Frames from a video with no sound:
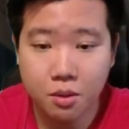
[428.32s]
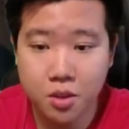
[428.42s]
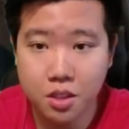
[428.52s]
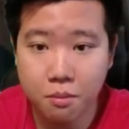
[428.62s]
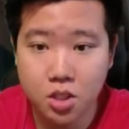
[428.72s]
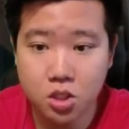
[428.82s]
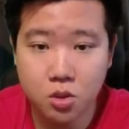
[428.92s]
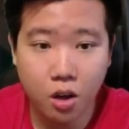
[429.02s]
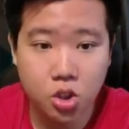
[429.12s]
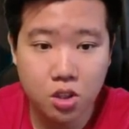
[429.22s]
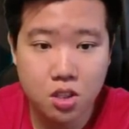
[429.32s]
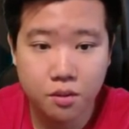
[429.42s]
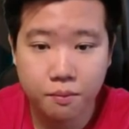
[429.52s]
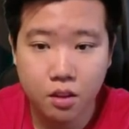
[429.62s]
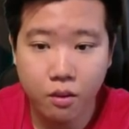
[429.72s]
to be focusing much into the archers.
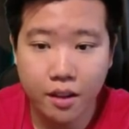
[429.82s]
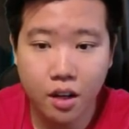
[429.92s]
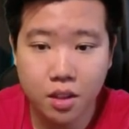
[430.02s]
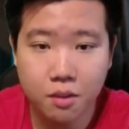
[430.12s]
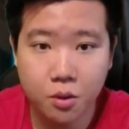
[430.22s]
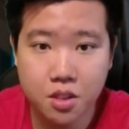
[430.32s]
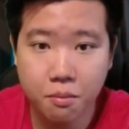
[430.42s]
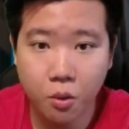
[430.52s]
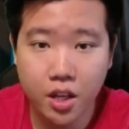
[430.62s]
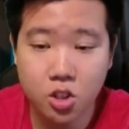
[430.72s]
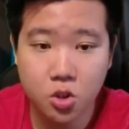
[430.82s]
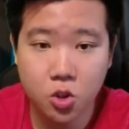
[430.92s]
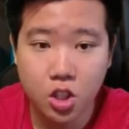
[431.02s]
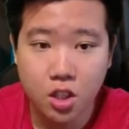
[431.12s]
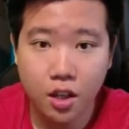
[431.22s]
Rather, I'm going to be focusing more into
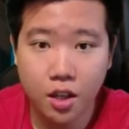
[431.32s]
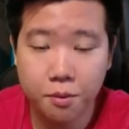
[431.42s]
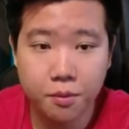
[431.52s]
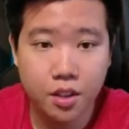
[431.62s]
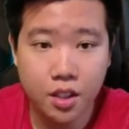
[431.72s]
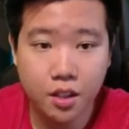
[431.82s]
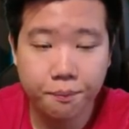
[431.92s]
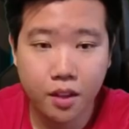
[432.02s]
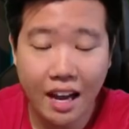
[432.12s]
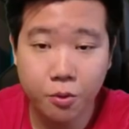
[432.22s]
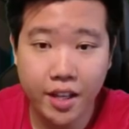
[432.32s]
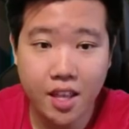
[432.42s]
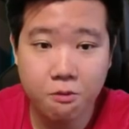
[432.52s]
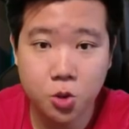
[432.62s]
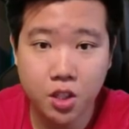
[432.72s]
the cavalry
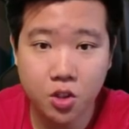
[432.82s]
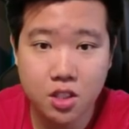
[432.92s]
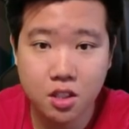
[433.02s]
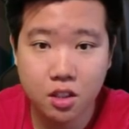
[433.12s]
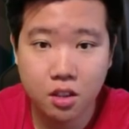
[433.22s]
and infantry units.